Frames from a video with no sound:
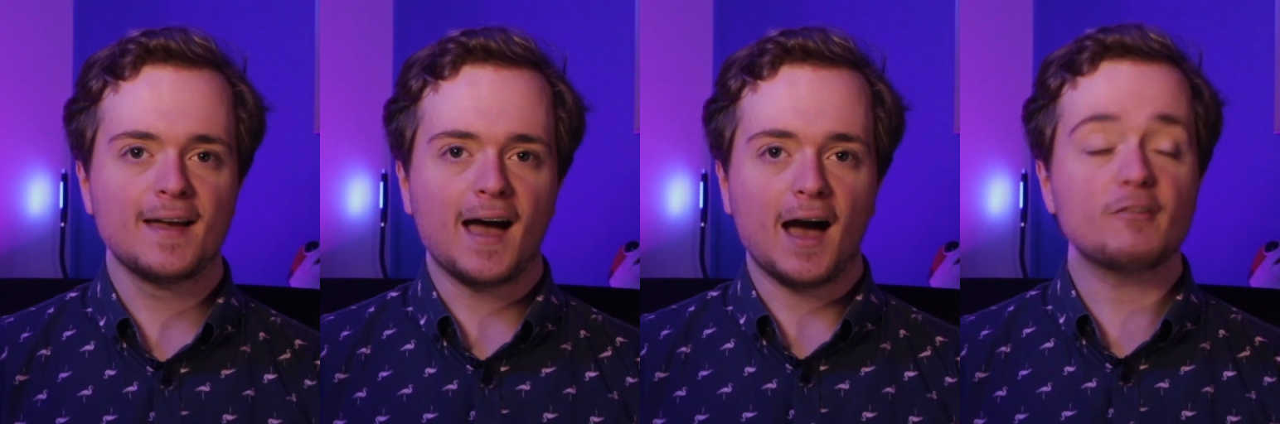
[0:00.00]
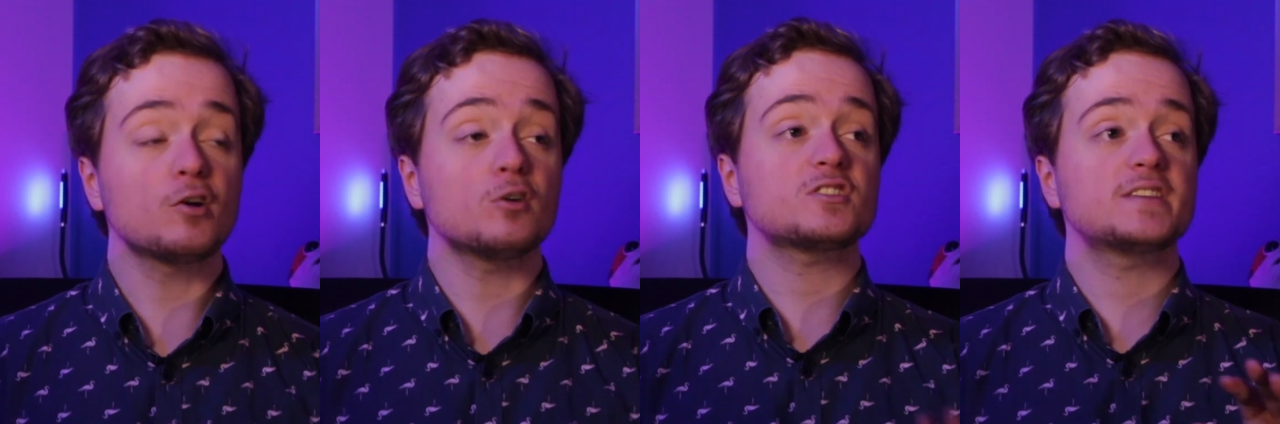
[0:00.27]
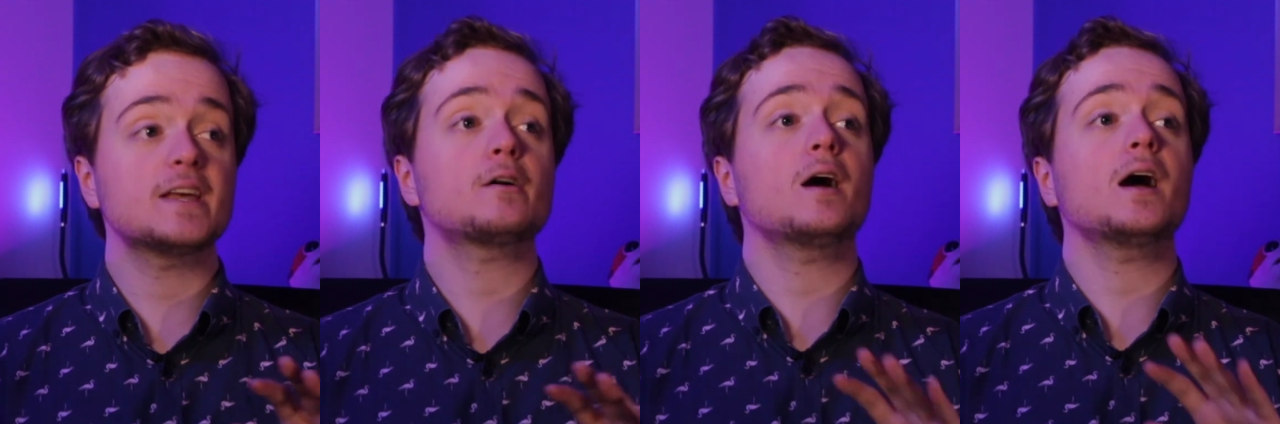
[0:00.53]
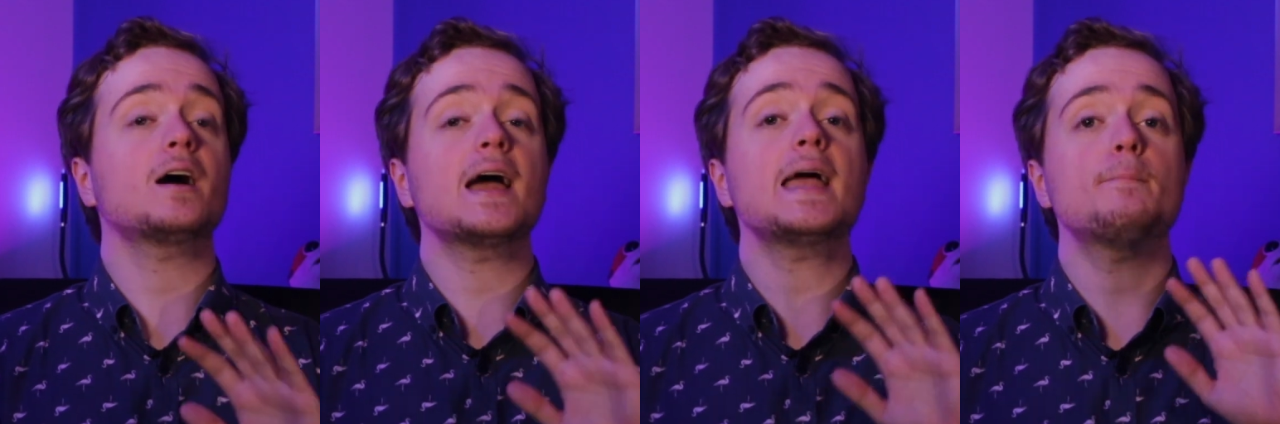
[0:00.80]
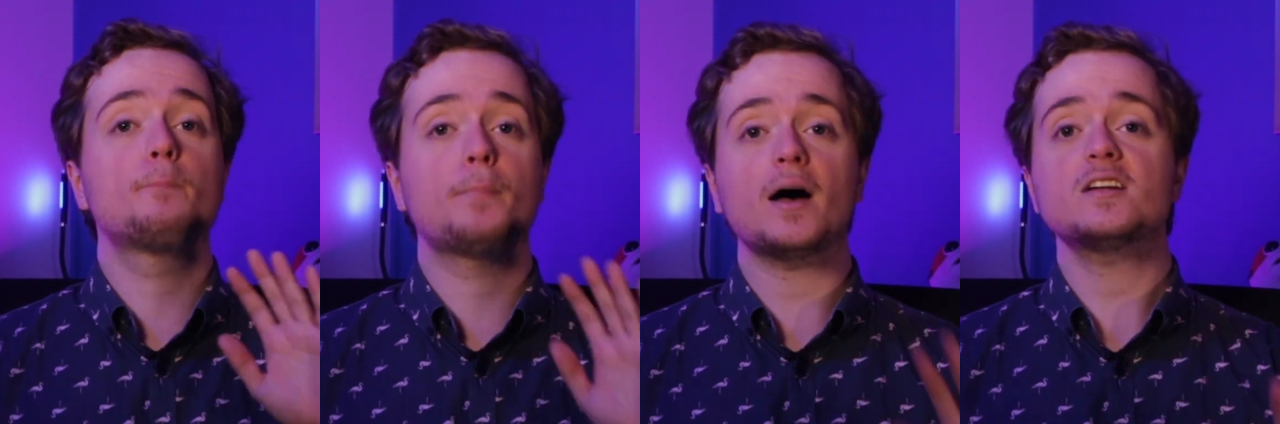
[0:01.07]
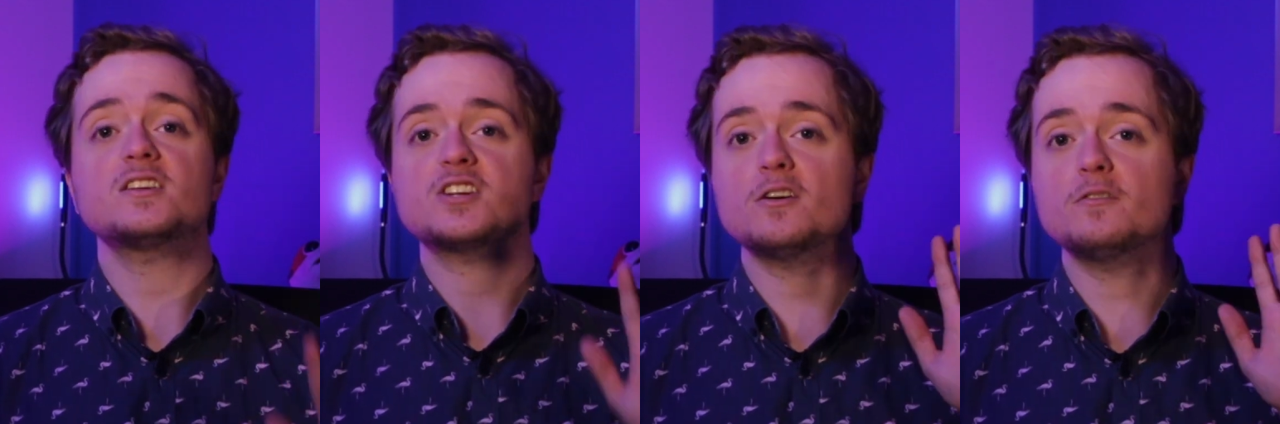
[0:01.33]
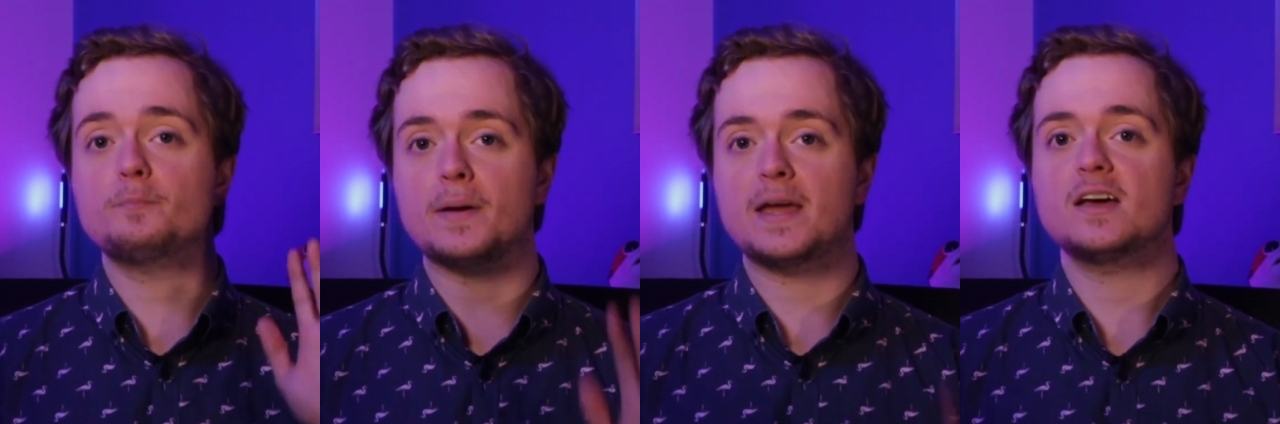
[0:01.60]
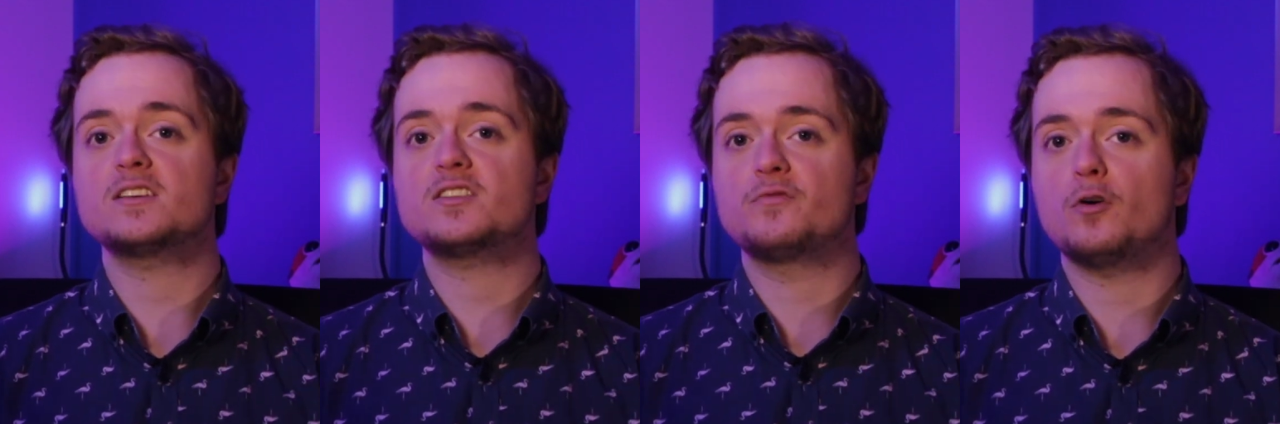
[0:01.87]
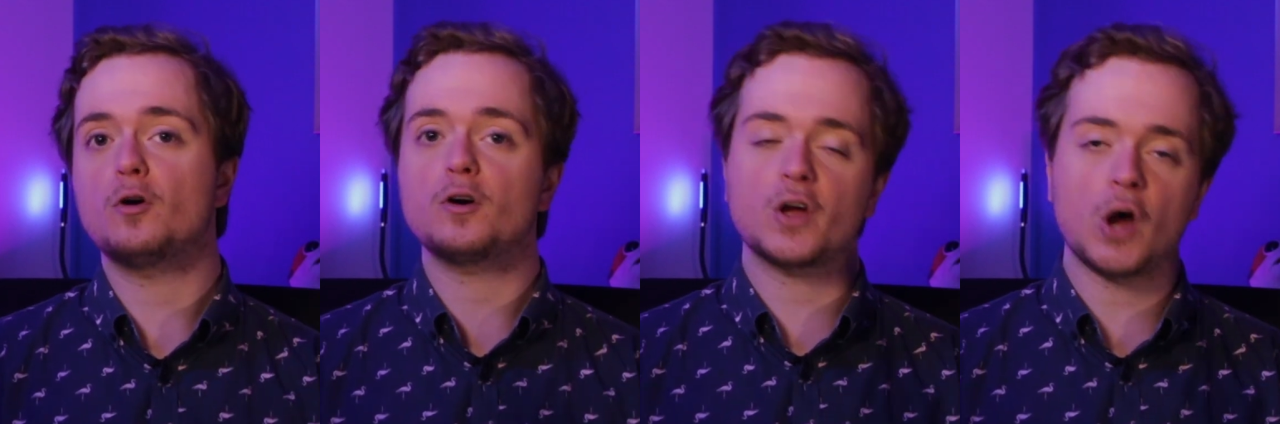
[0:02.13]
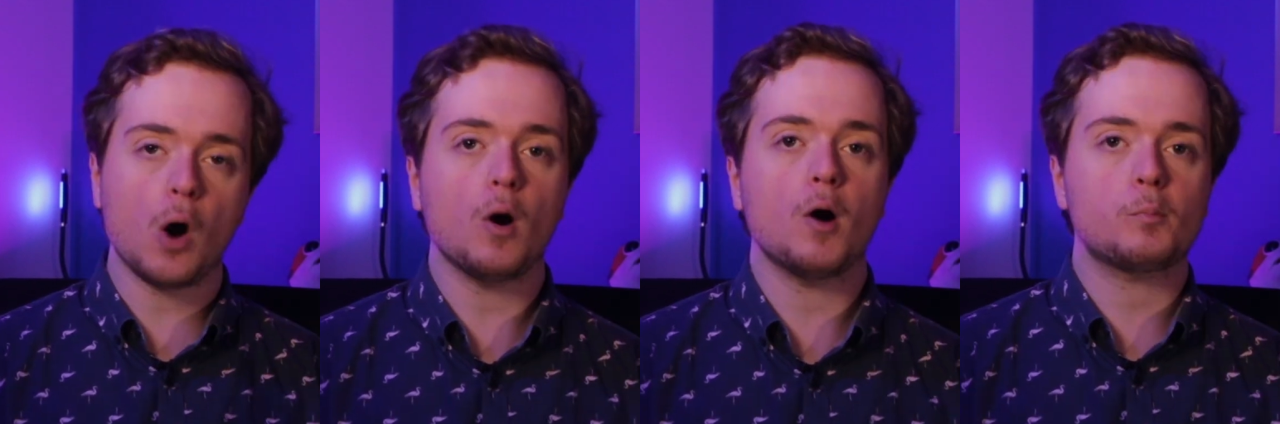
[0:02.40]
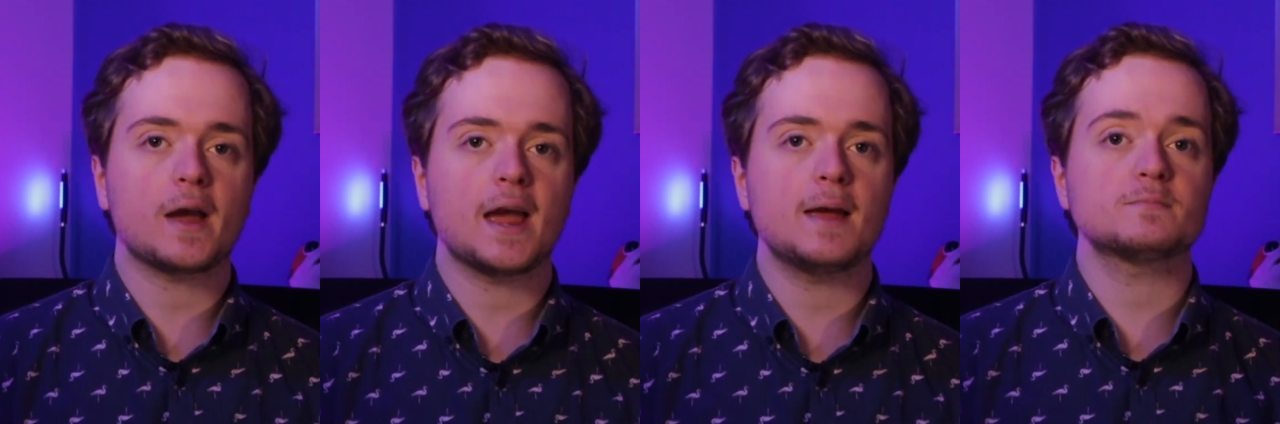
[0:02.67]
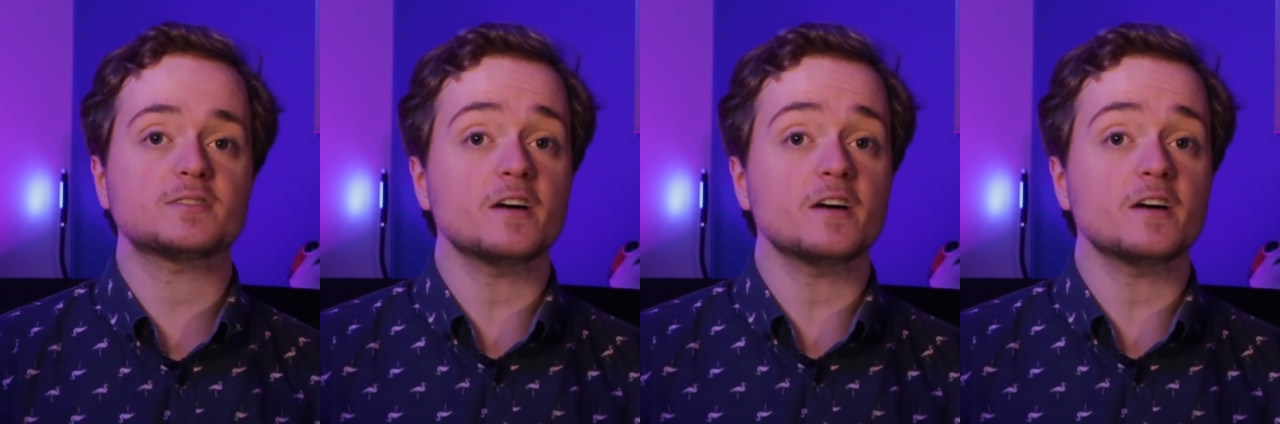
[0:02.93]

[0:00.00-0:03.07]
Of course, there are a bunch of PS4 co-op games